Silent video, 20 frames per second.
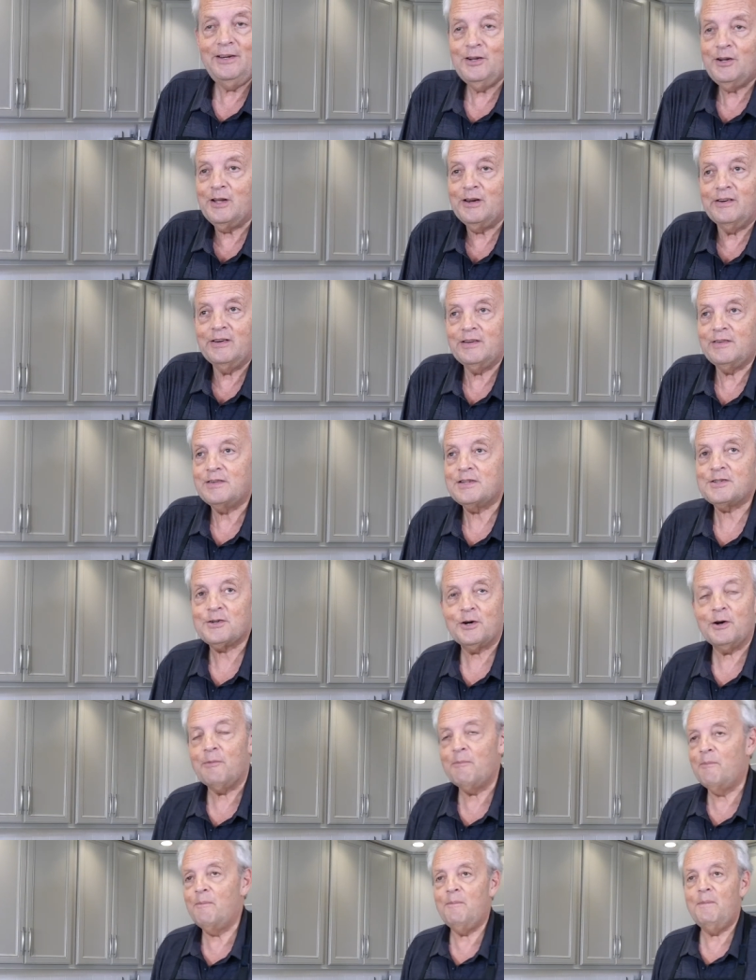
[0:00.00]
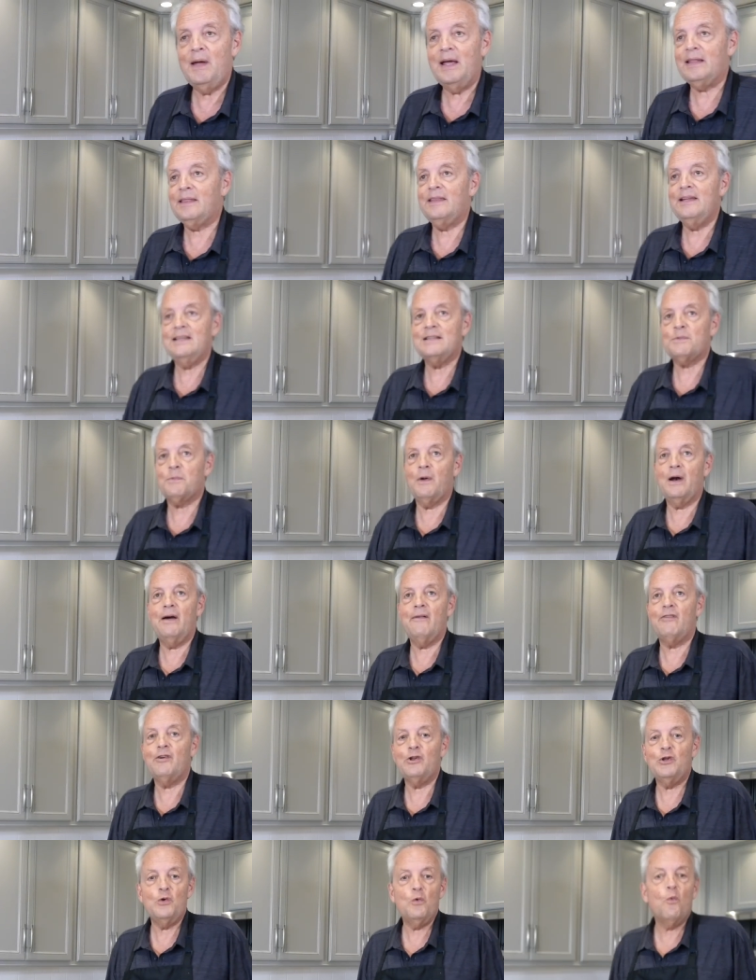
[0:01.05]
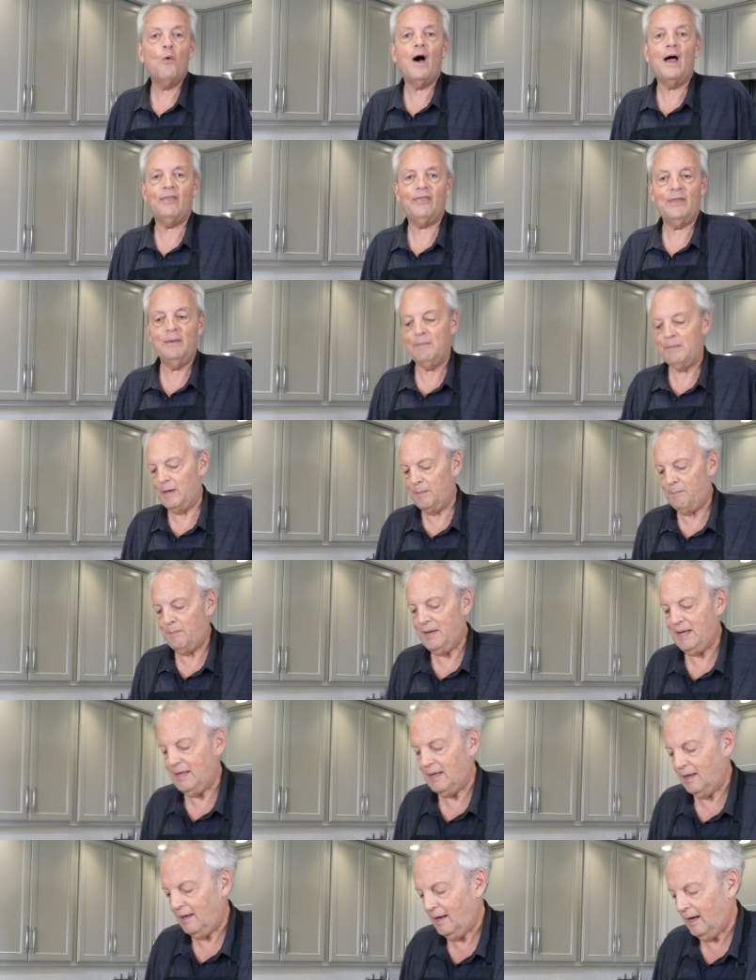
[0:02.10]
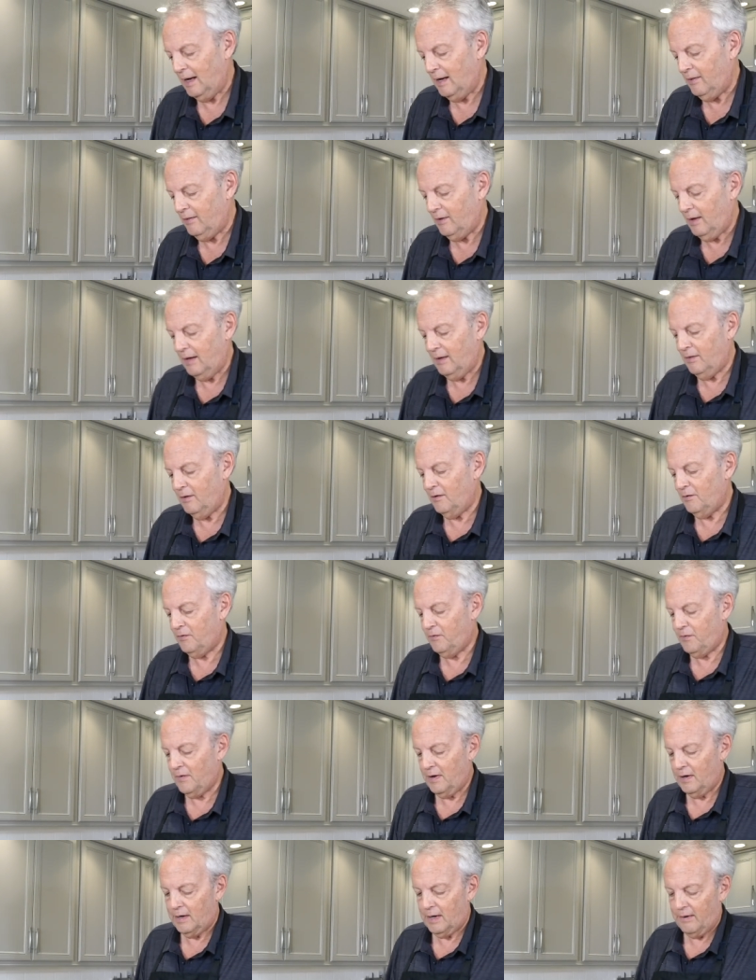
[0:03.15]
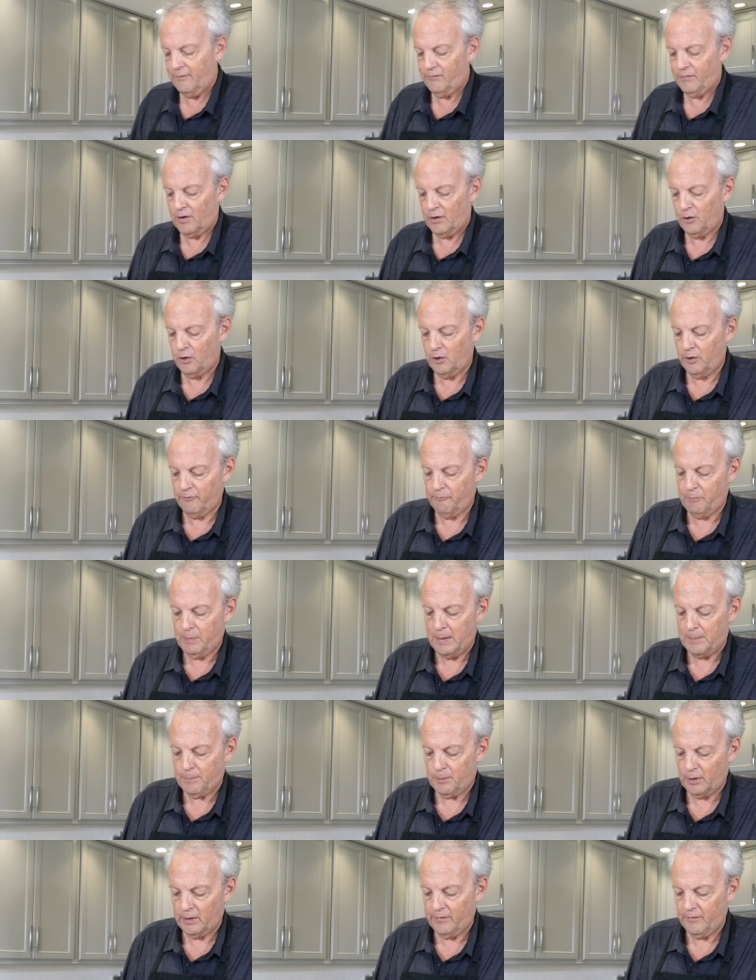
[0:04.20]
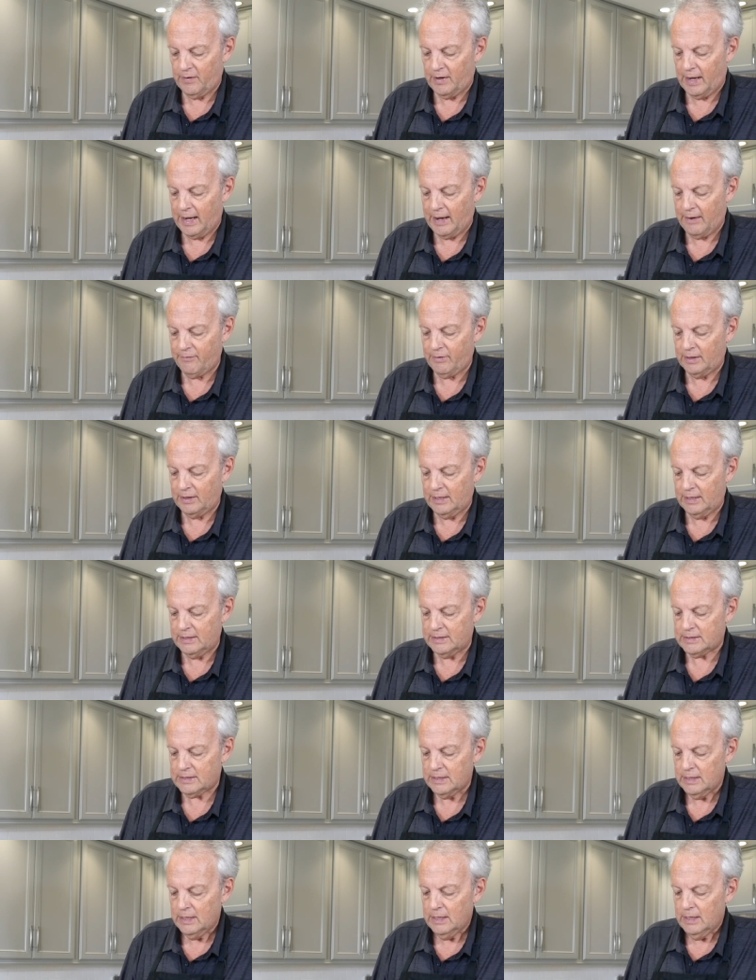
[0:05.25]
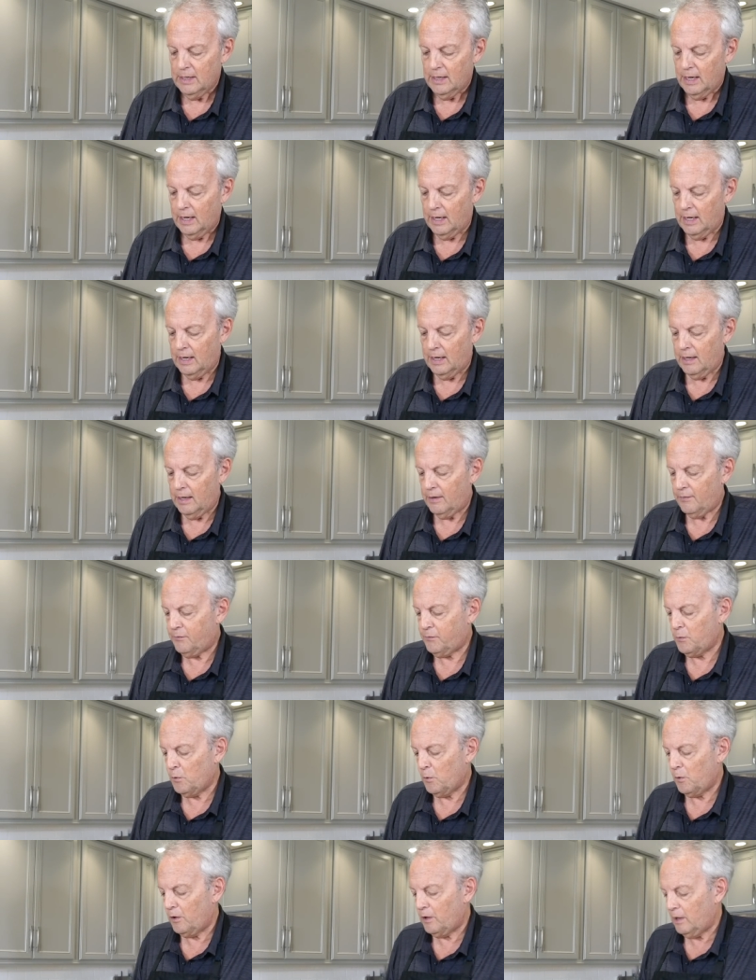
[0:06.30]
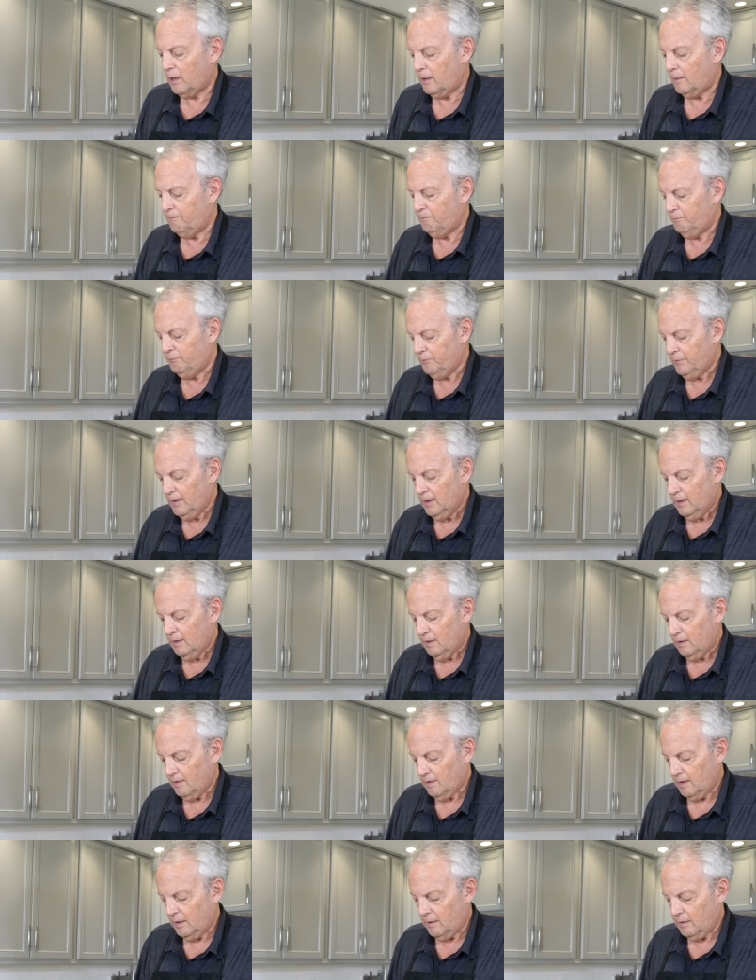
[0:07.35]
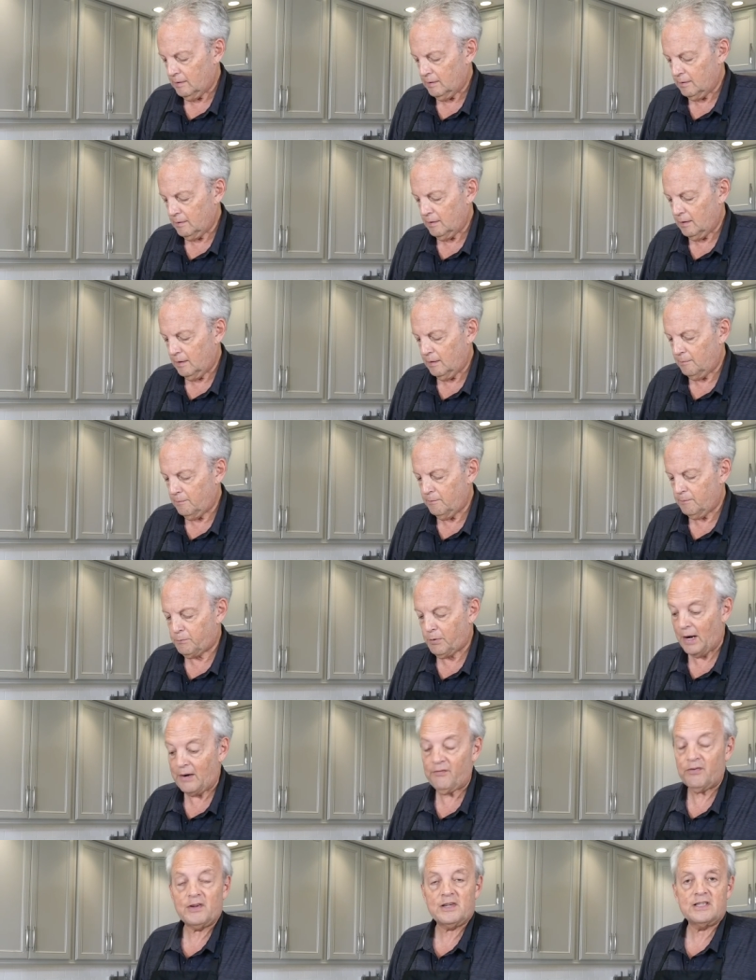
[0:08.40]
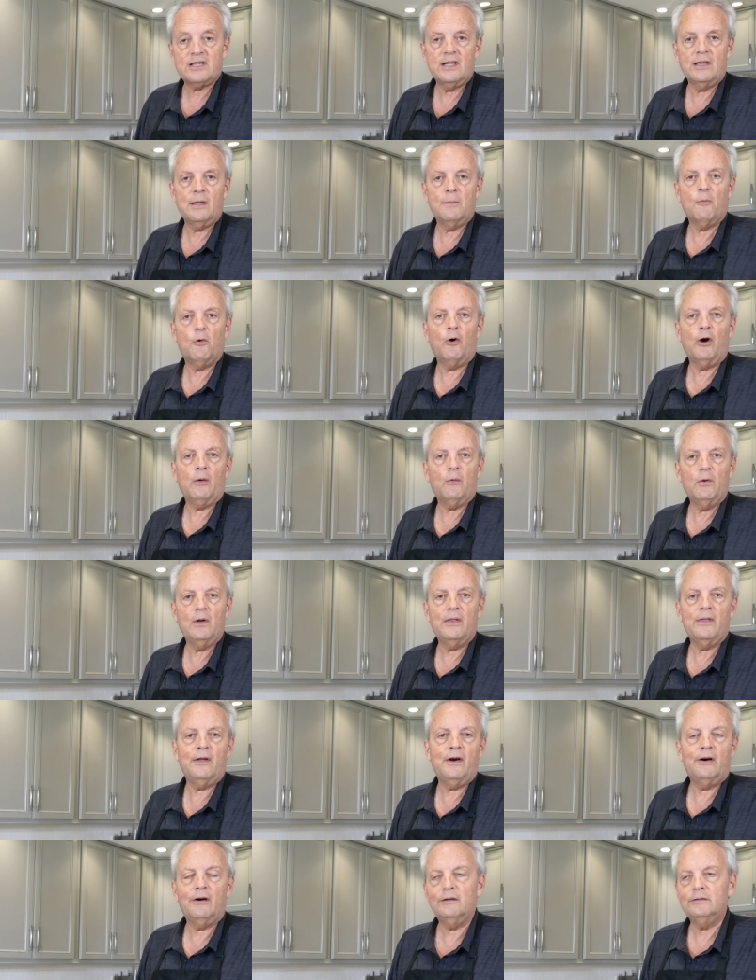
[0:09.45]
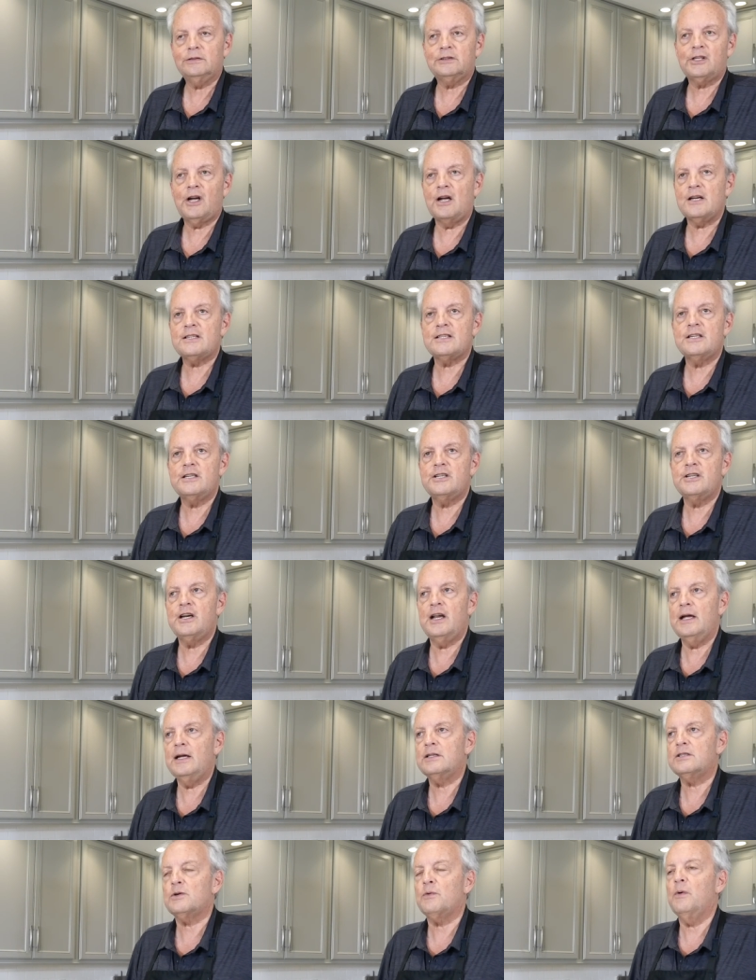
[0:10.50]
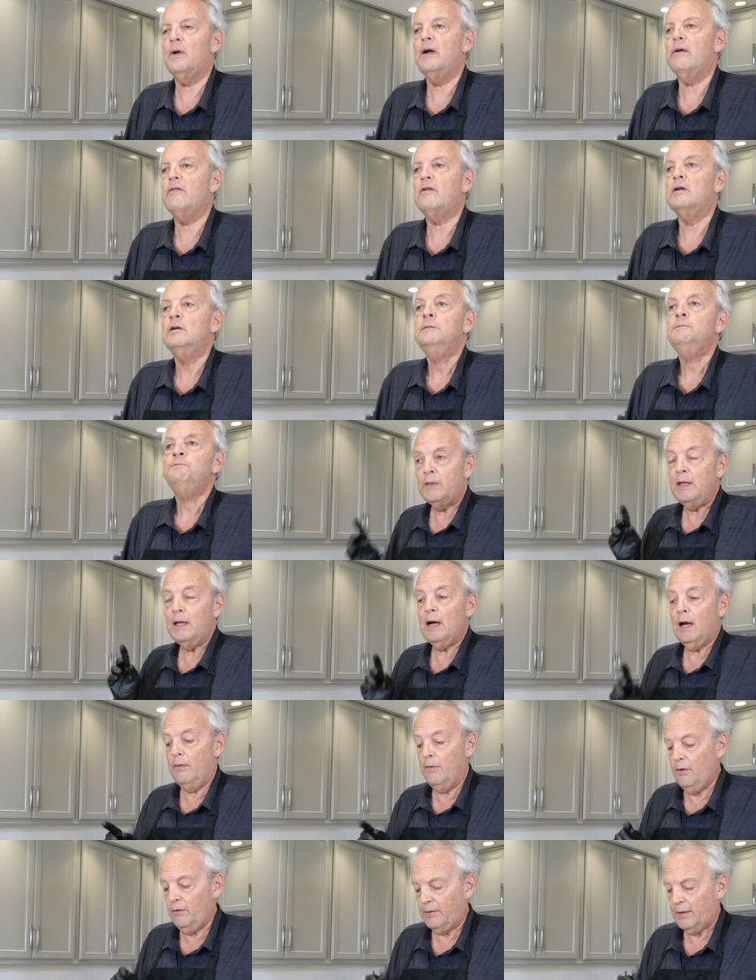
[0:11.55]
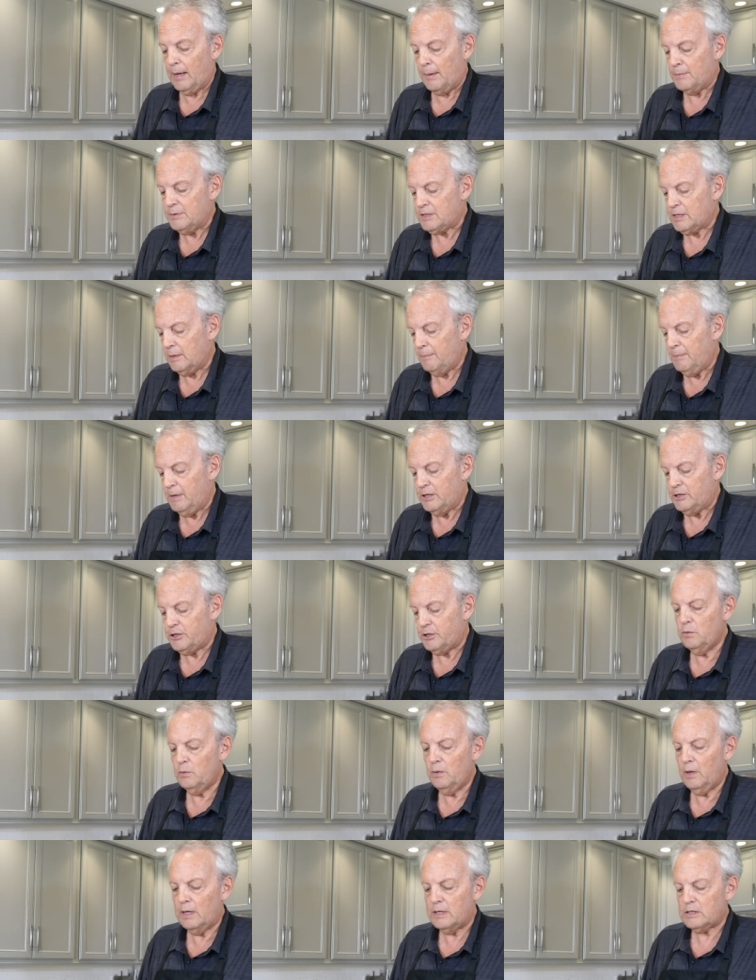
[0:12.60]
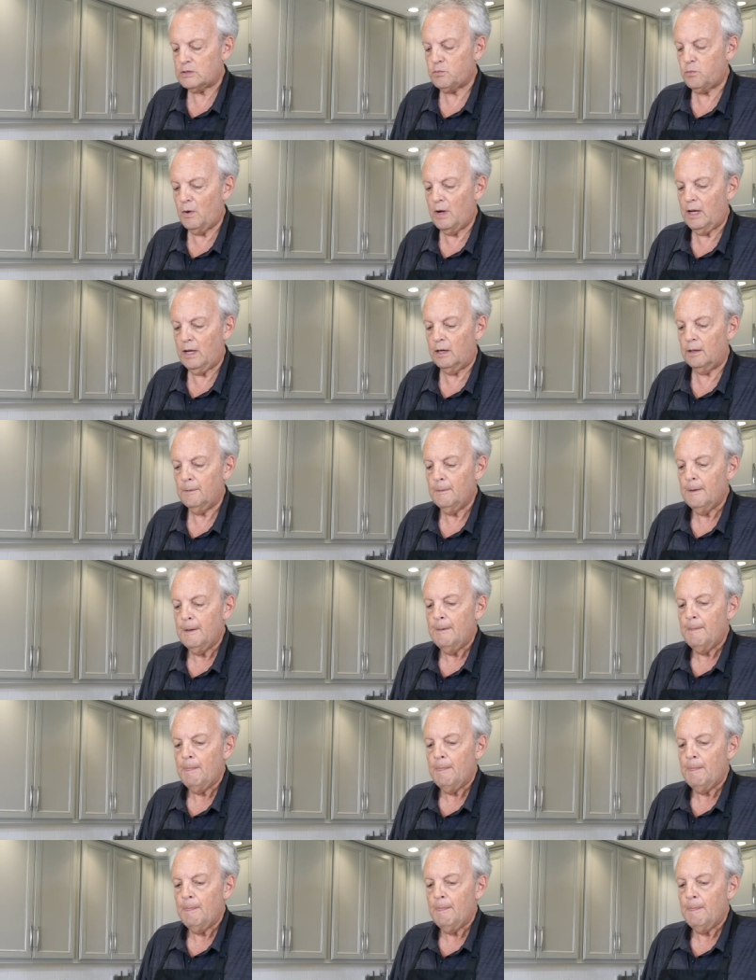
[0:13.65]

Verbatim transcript: you can sort of make these whatever you want them to be. And, and they're fun. I've heard of people even having these uh, for um, uh, uh, breakfast in the morning with their sausage and eggs or whatever. The other thing I was going to mention as well